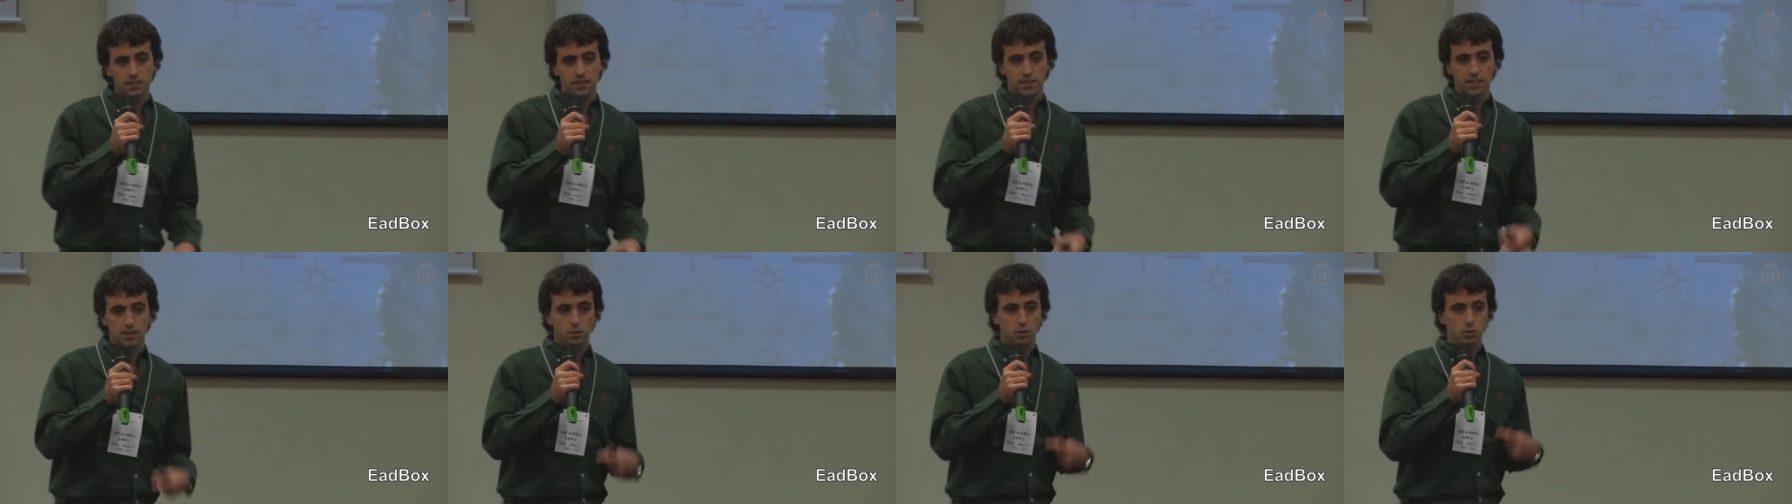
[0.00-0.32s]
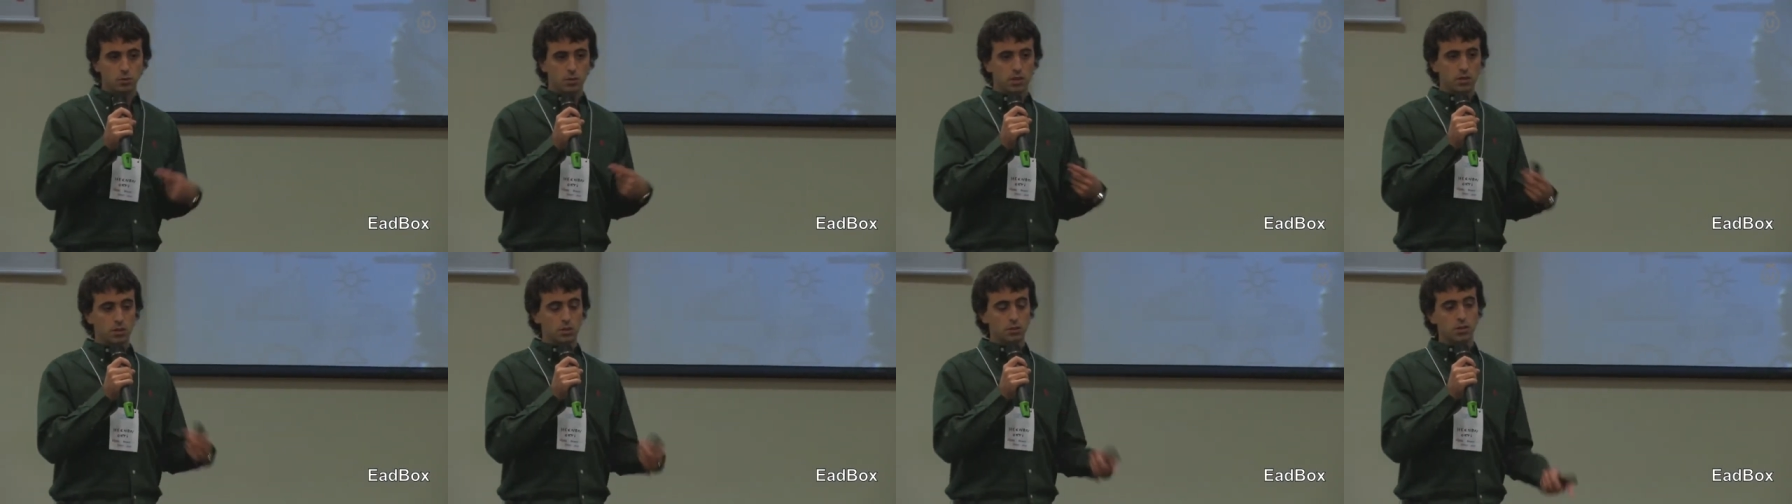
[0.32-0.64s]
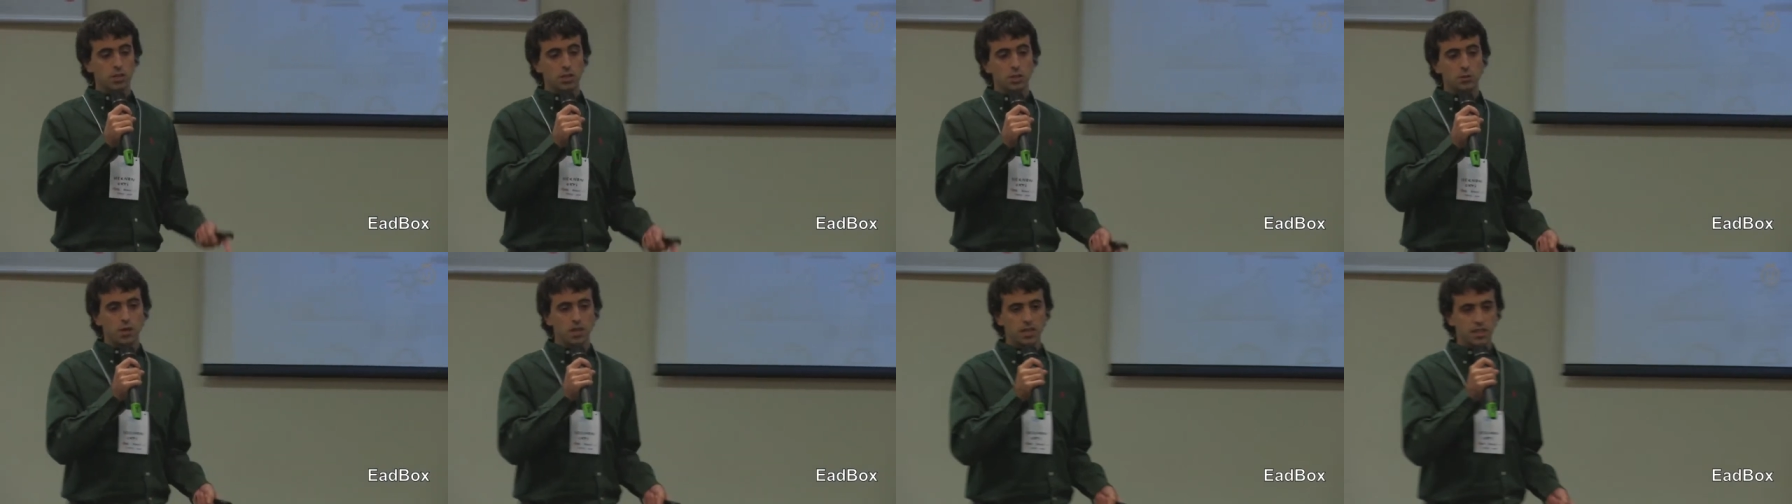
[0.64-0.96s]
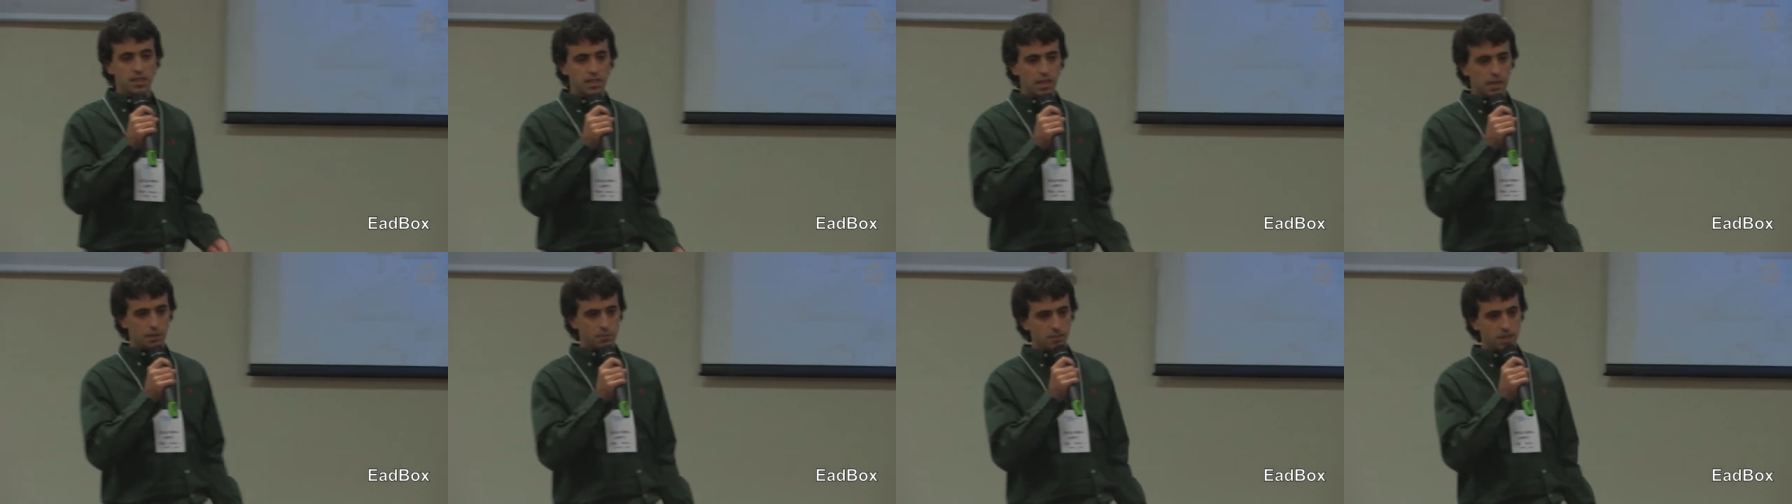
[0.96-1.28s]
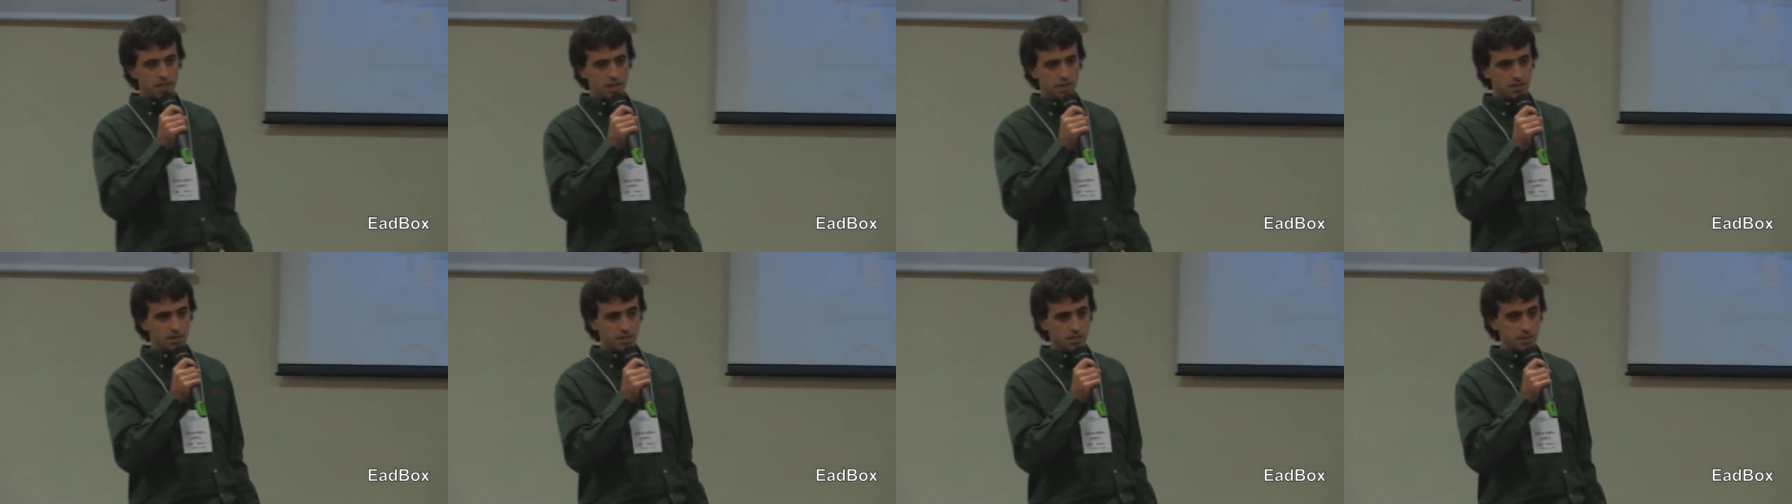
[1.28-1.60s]
need to be continually
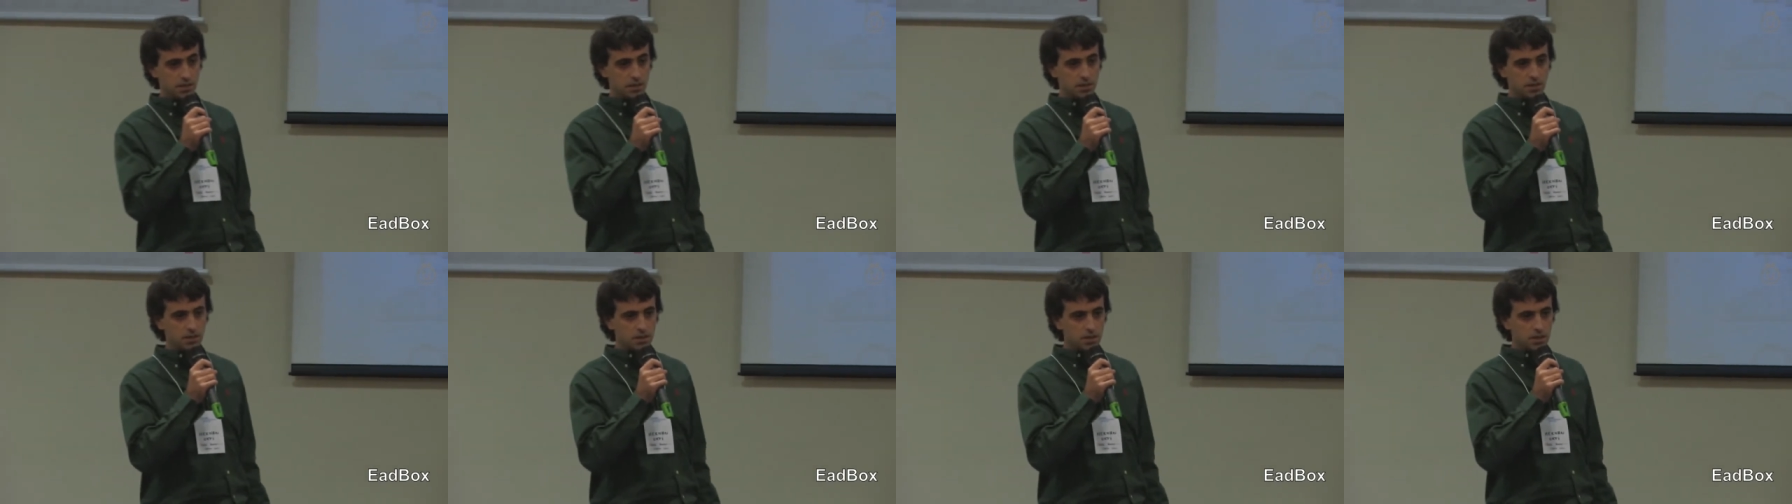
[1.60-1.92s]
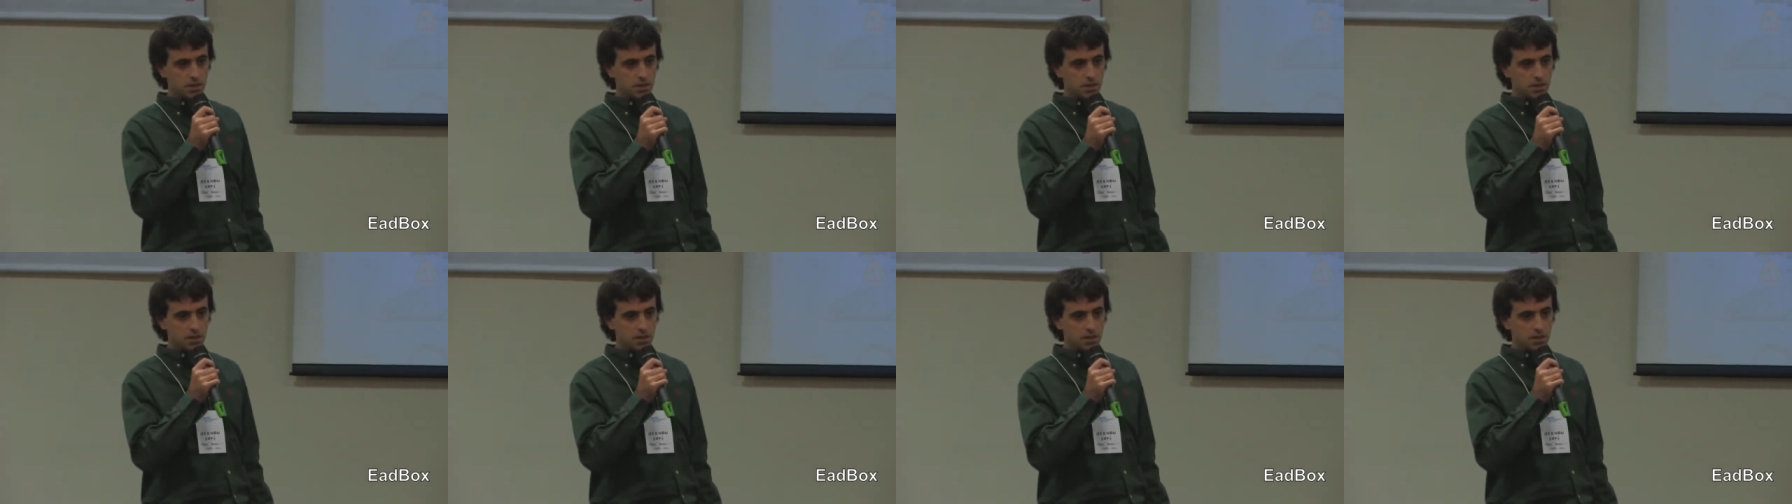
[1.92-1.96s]
updated.